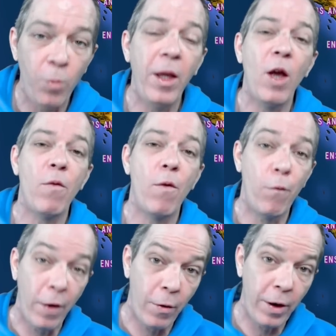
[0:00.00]
May you have a
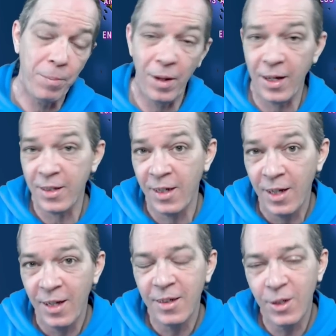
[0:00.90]
very blessed
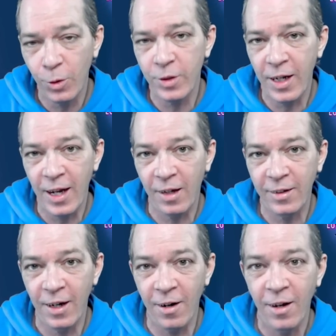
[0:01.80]
Tuesday
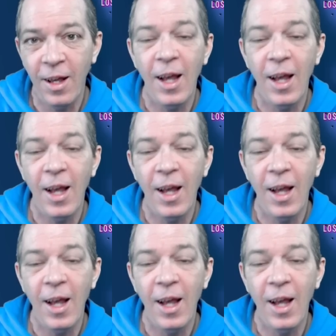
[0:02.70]
out there.